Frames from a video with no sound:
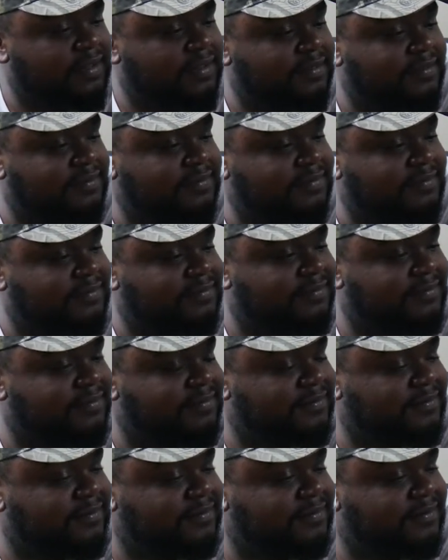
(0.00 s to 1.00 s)

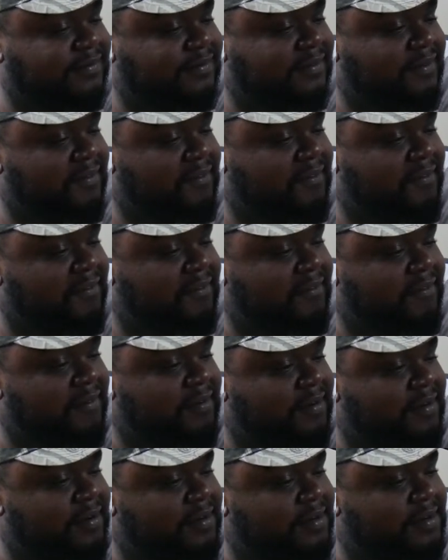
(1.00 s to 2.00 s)

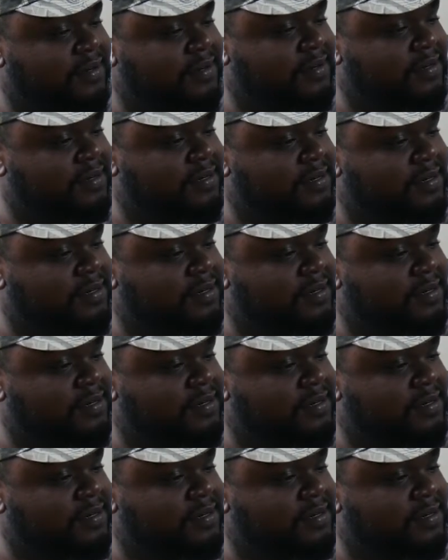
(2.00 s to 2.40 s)
This person isn't speaking.